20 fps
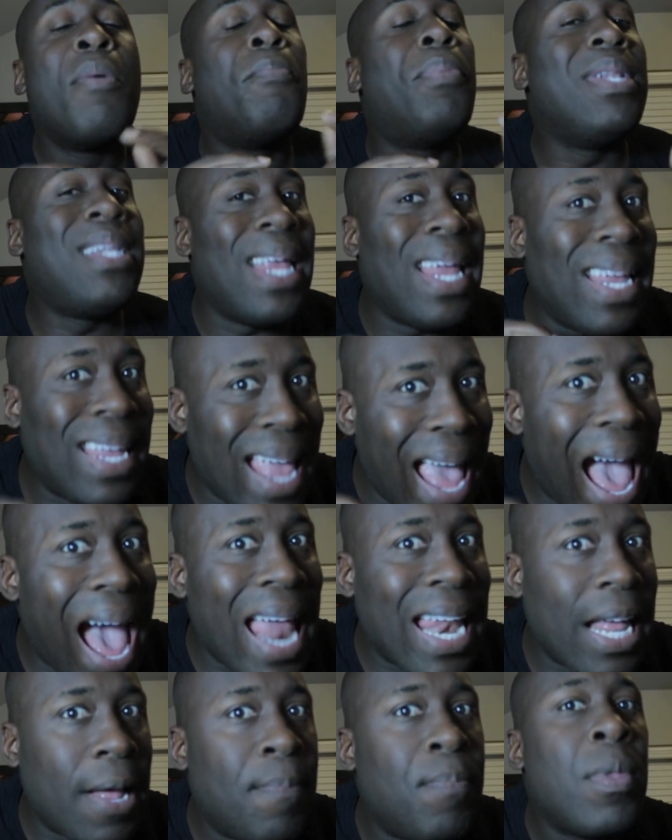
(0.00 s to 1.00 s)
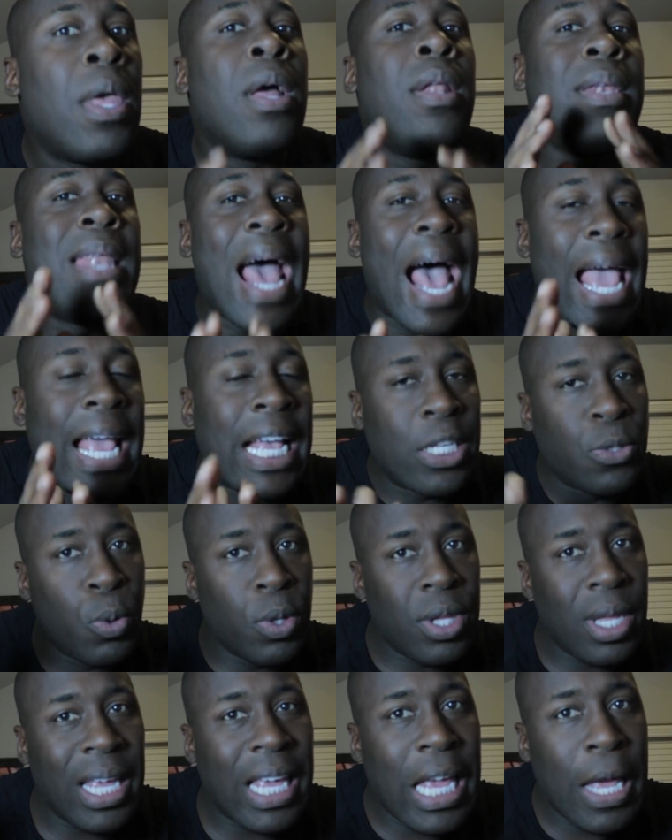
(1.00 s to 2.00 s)
But they got it. That is
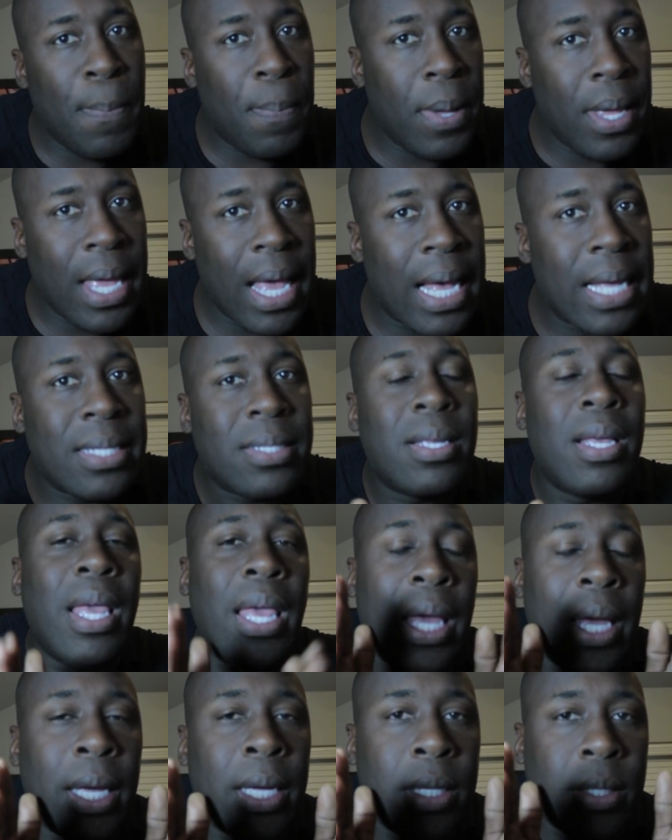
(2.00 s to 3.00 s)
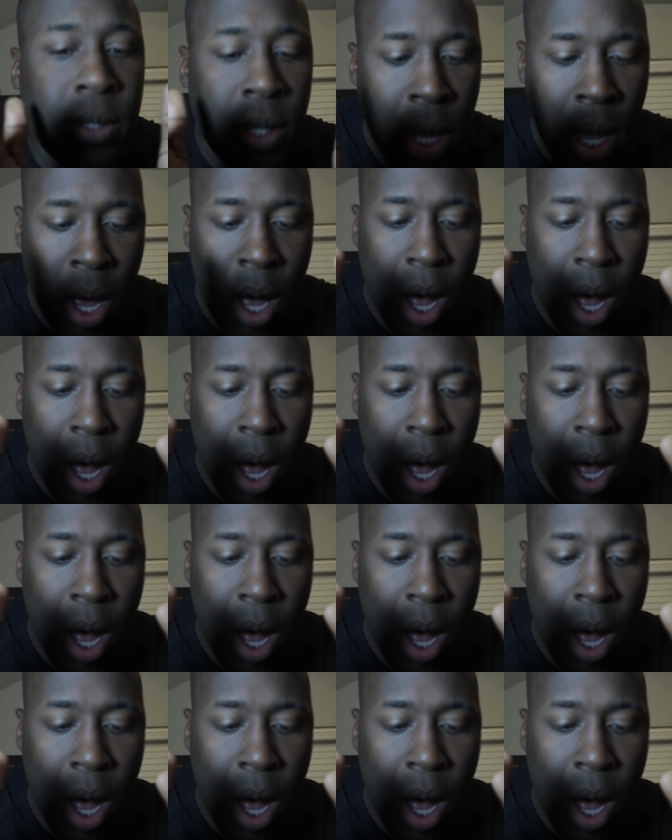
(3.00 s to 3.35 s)
what the EPS is.